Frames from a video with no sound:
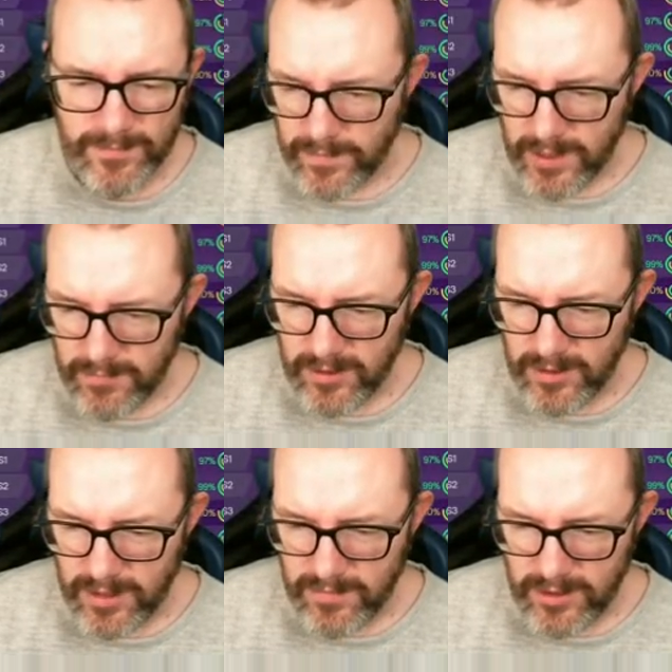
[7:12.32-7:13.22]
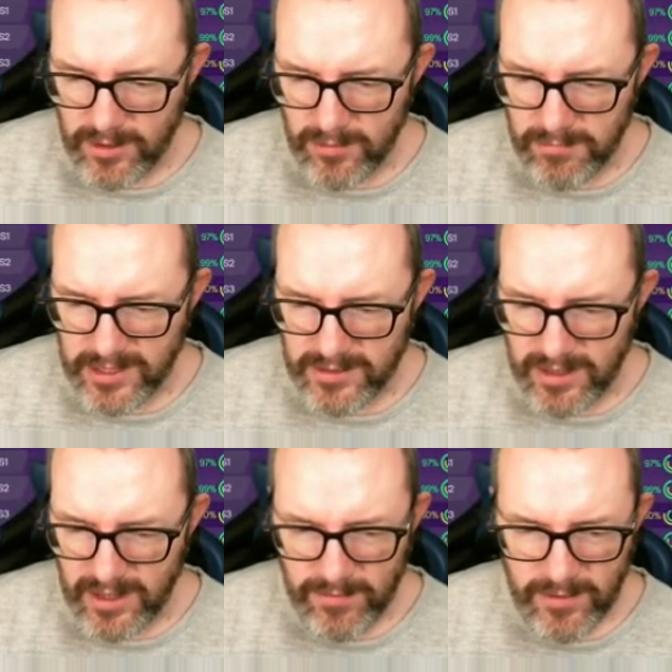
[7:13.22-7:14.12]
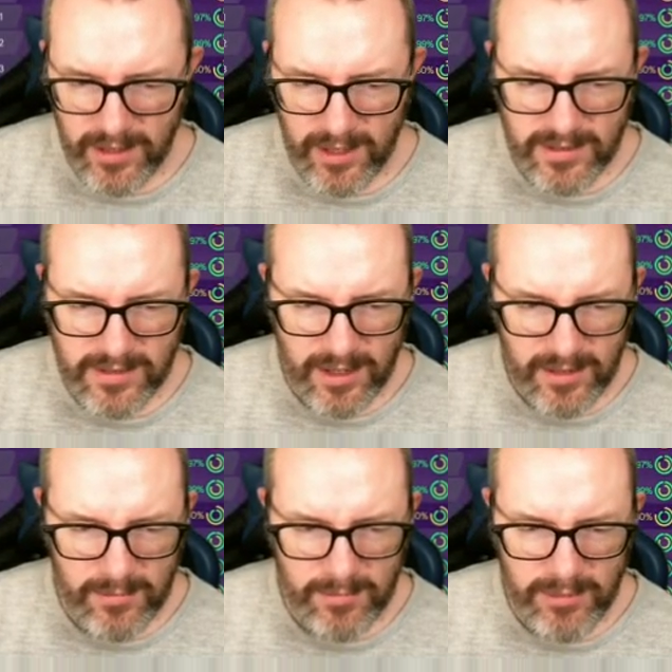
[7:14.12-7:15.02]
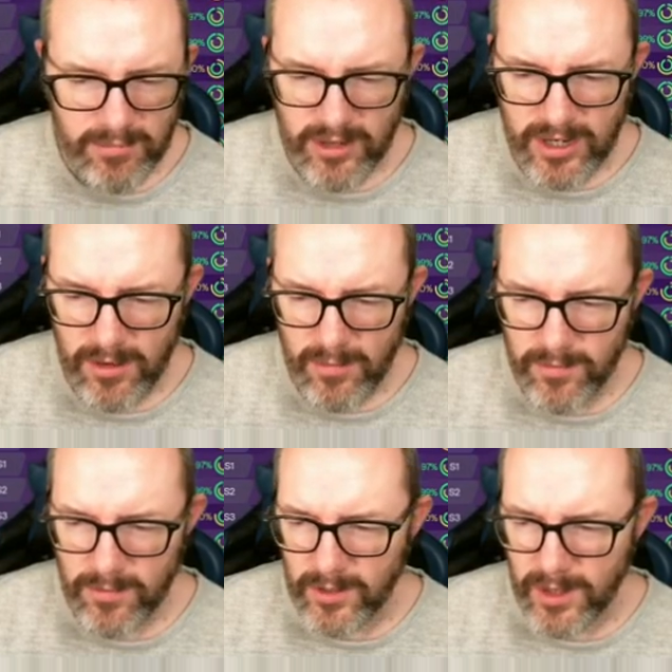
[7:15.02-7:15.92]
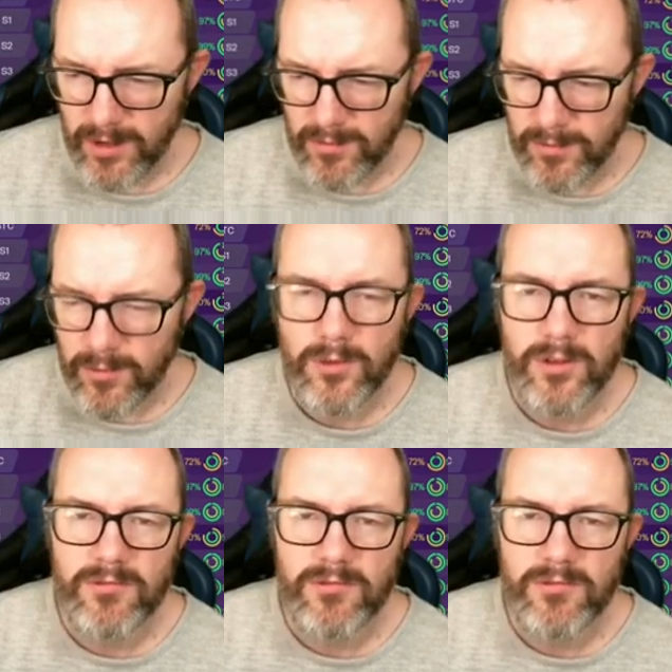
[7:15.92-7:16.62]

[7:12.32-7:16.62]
Yep, you gave it your best effort, lads. I would be pretty hopeful now for the